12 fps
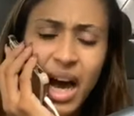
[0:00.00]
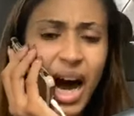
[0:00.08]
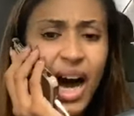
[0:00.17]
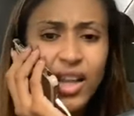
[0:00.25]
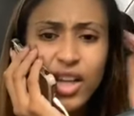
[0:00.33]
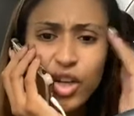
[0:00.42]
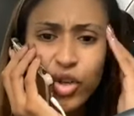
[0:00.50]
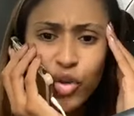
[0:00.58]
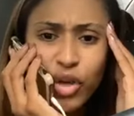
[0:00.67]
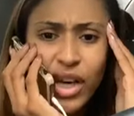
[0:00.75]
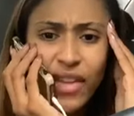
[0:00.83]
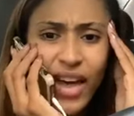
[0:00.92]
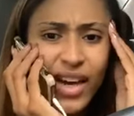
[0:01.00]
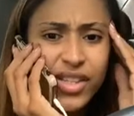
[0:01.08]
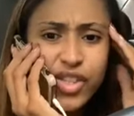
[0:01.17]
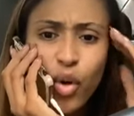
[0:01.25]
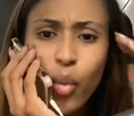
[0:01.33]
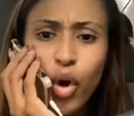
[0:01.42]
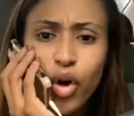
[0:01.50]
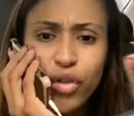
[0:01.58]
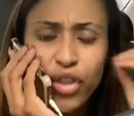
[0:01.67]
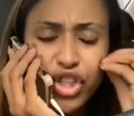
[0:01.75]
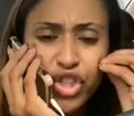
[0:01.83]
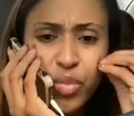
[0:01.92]
Hallelujah. That is the
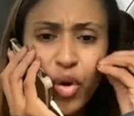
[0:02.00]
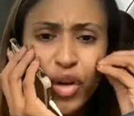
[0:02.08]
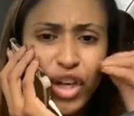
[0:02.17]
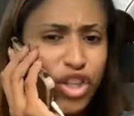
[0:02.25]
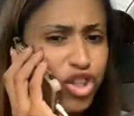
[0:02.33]
word this morning,